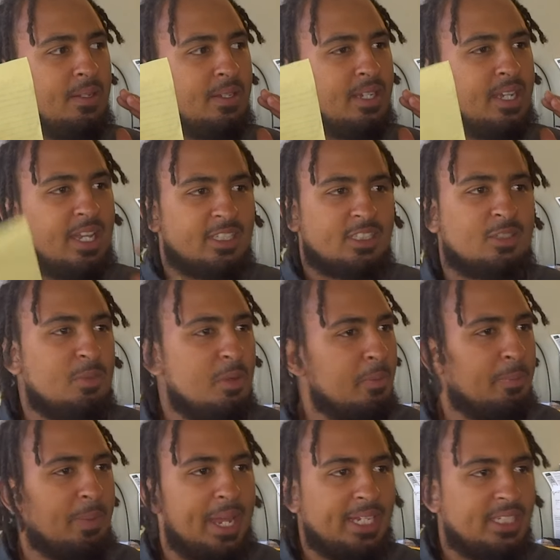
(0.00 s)
customer
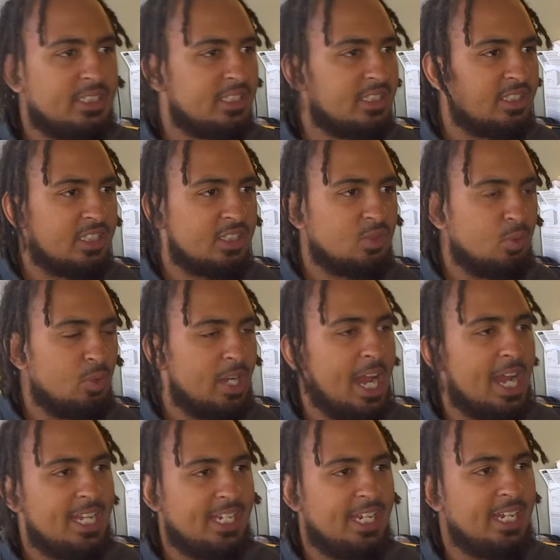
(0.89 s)
base is just what
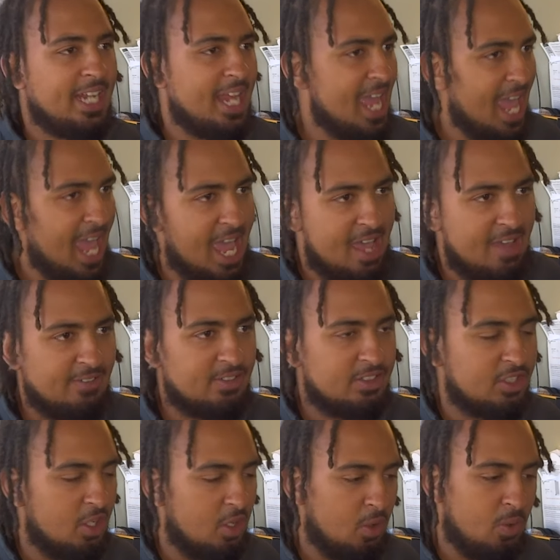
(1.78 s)
I didn't have.
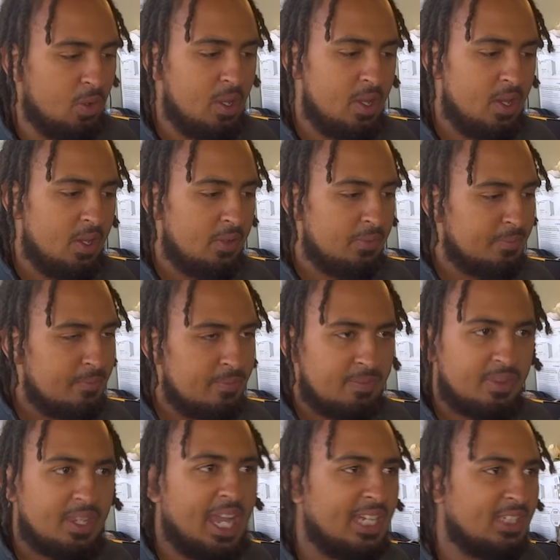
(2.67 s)
So
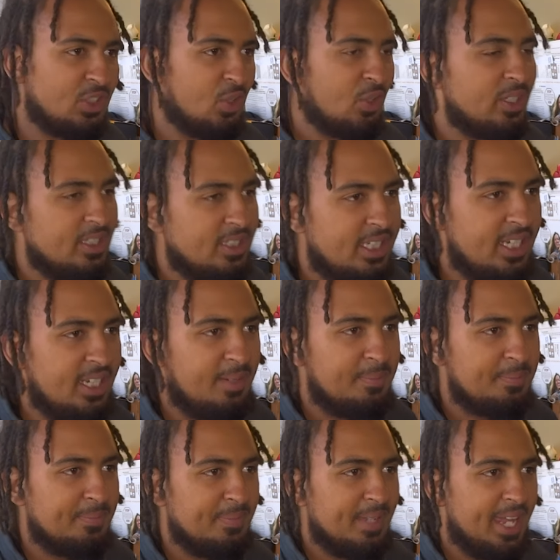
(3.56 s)
I joined a
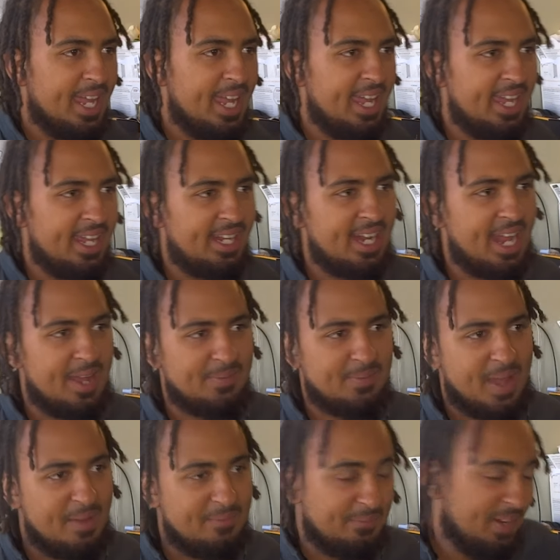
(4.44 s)
team, and I'm,
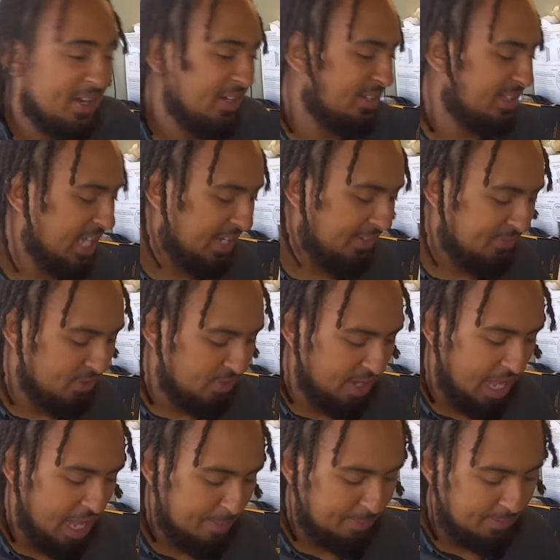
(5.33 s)
I'm very thankful
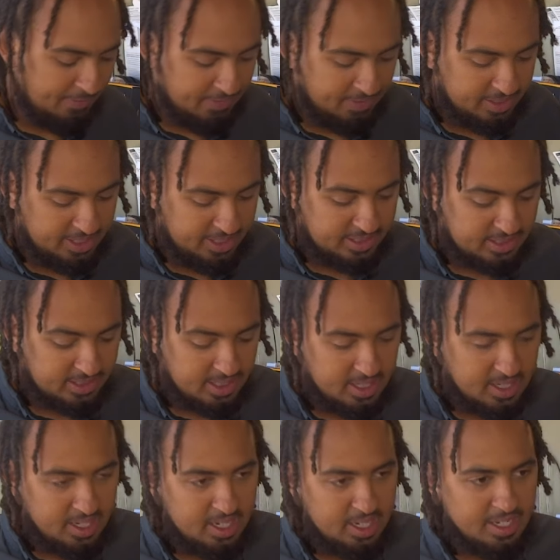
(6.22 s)
and happy for this.
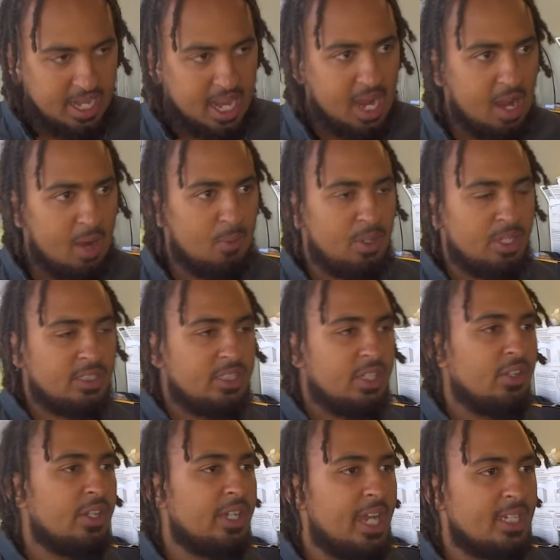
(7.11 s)
Now, I want to
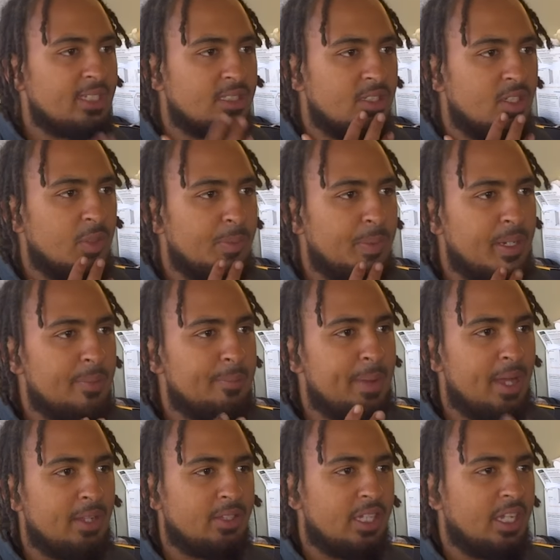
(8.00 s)
tell you guys a little bit
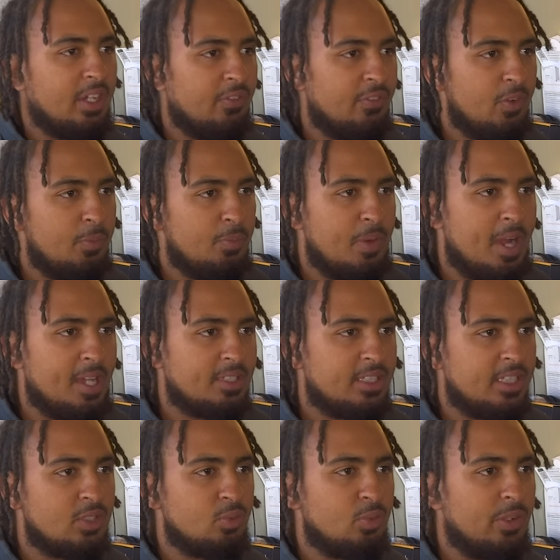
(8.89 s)
about the interview
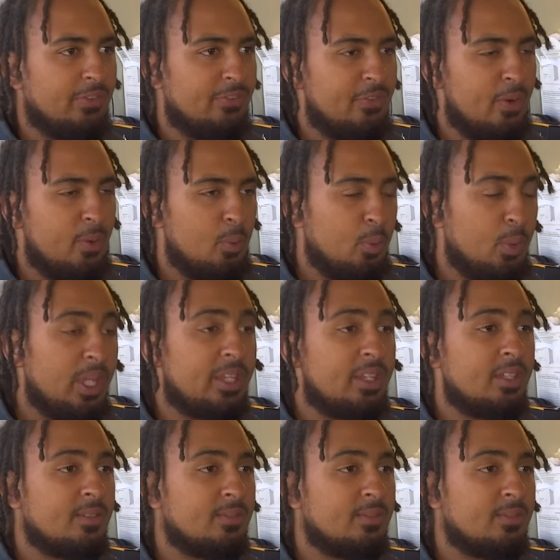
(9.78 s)
process with, with